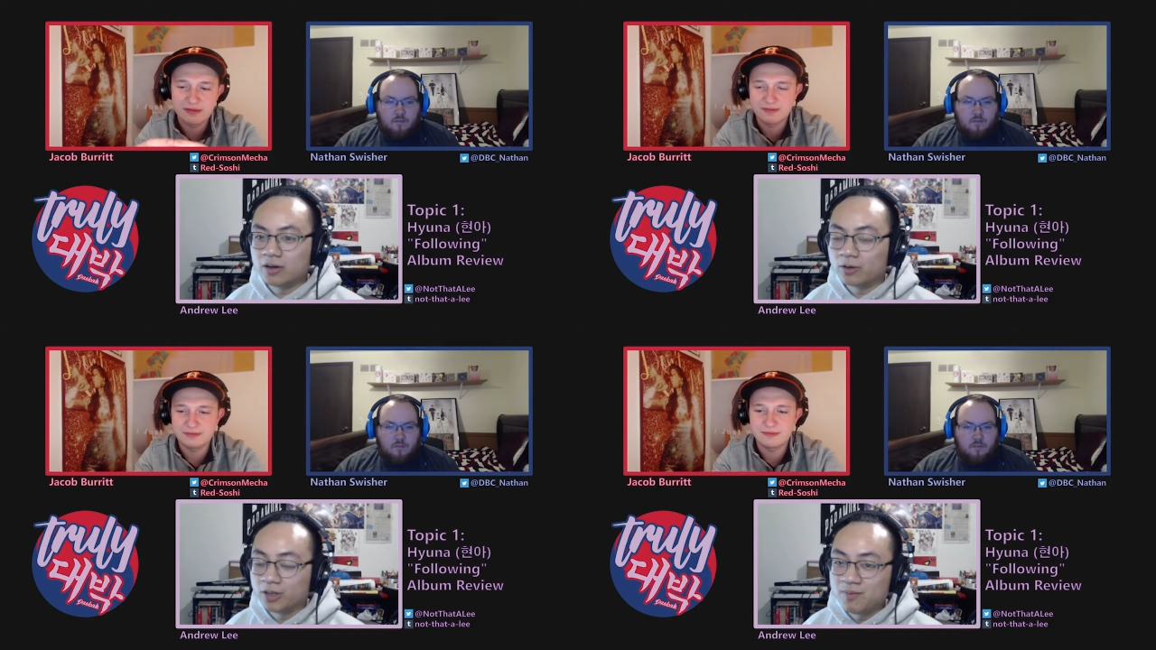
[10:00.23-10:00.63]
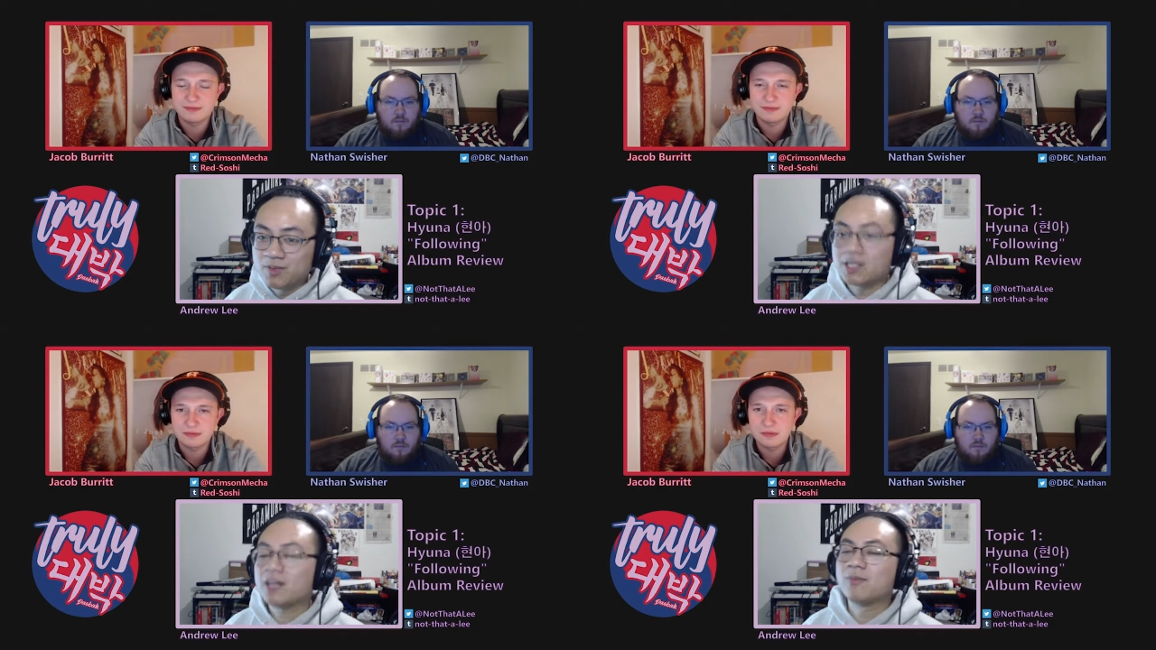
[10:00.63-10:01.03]
Speaker 1: early
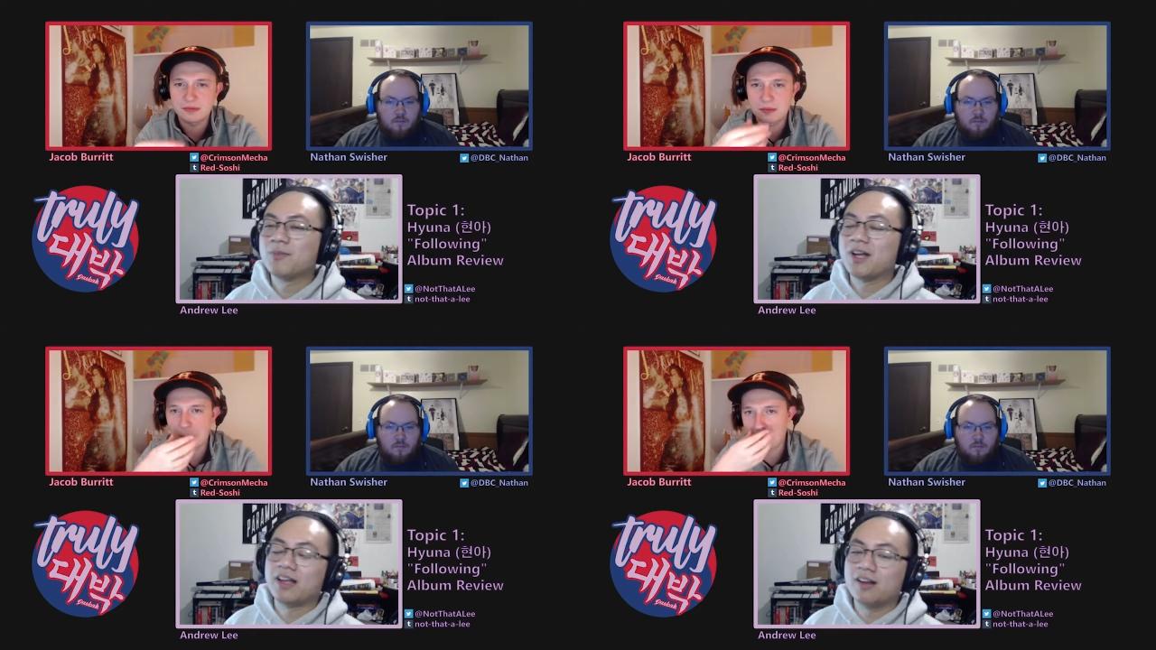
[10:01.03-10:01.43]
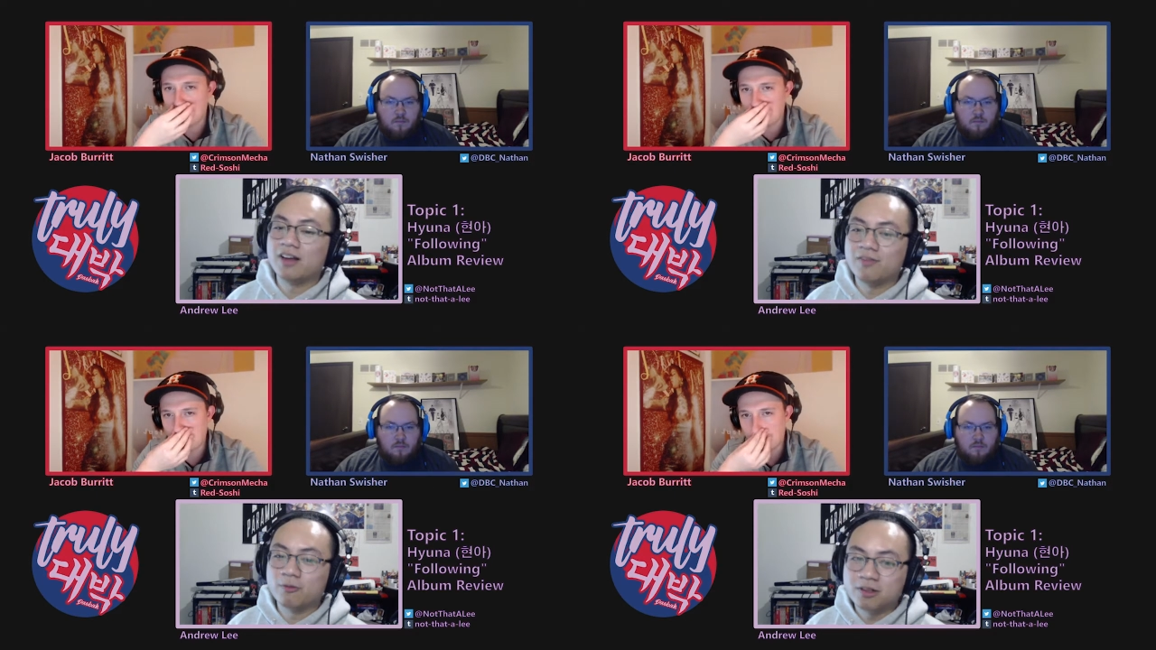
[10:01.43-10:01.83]
music, and I'm, again I
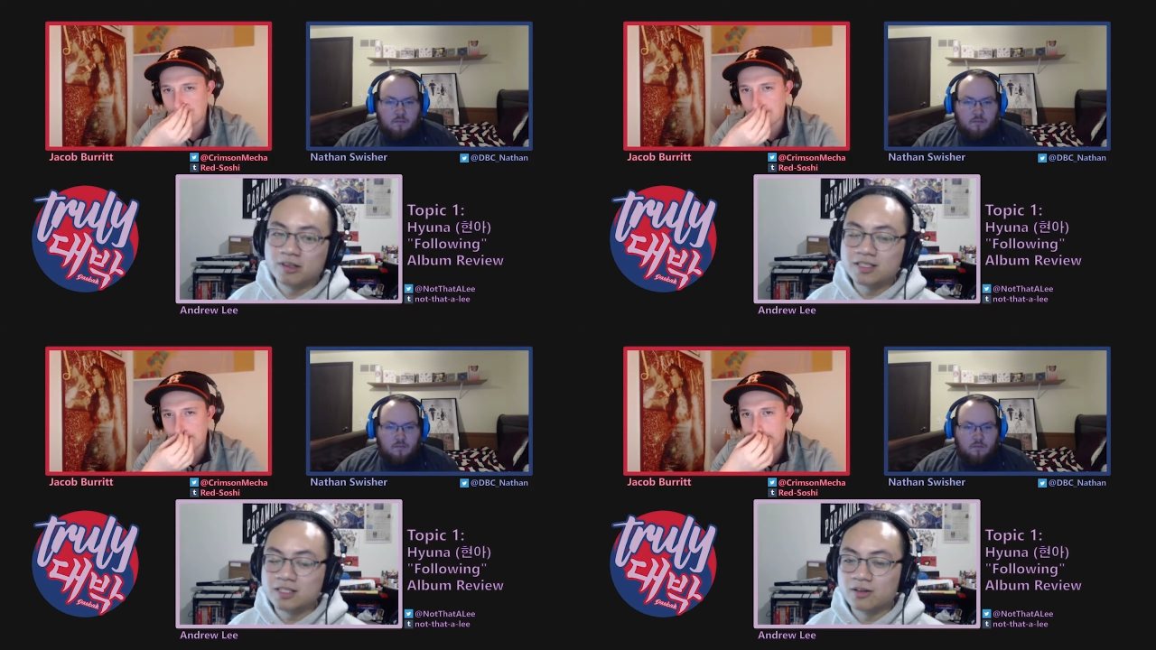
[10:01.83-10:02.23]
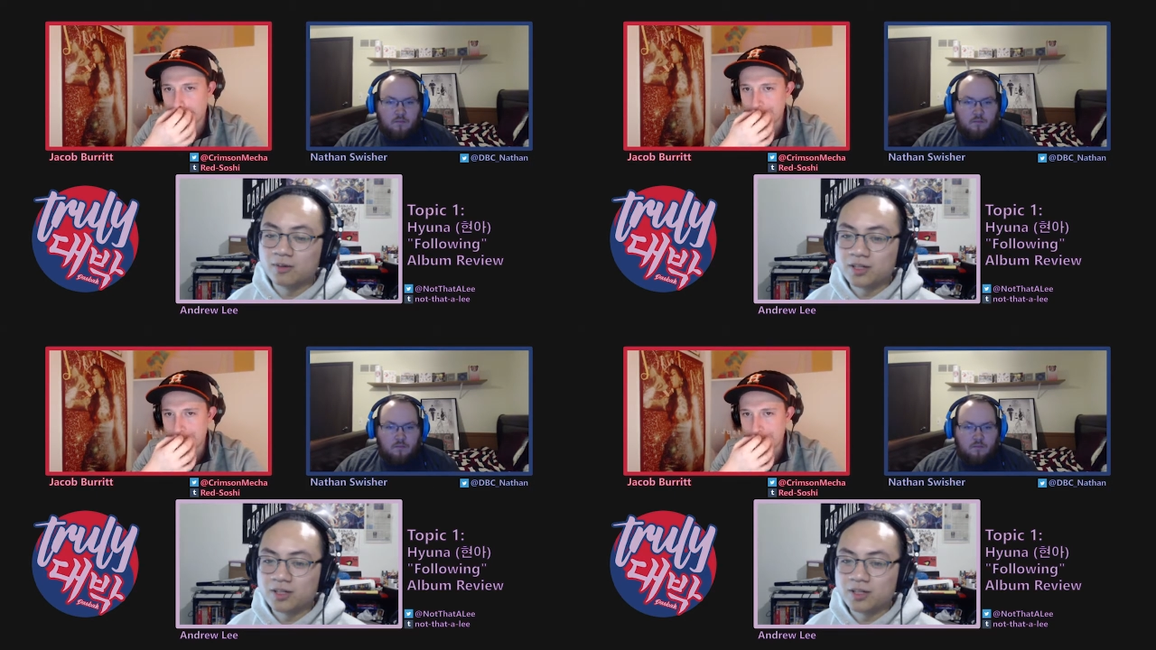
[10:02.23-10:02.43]
haven't really listened to her